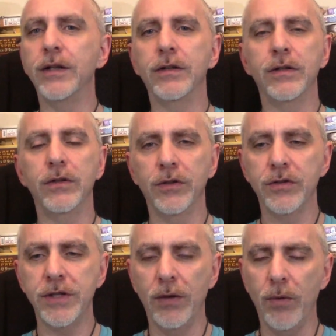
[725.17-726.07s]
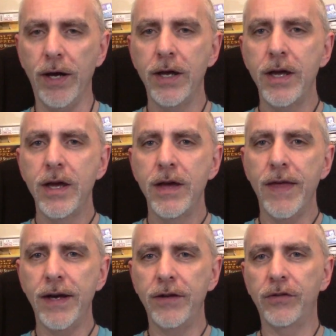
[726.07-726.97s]
and you'll understand why.
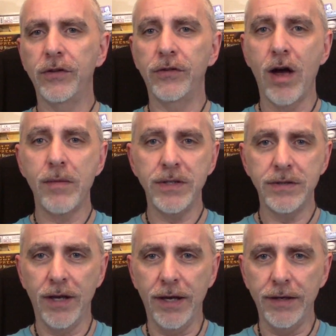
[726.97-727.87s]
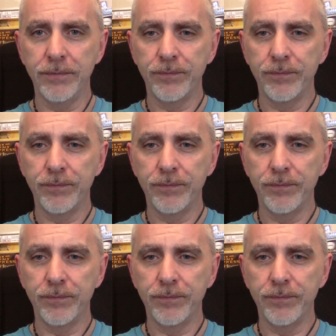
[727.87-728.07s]
That is Zombicide.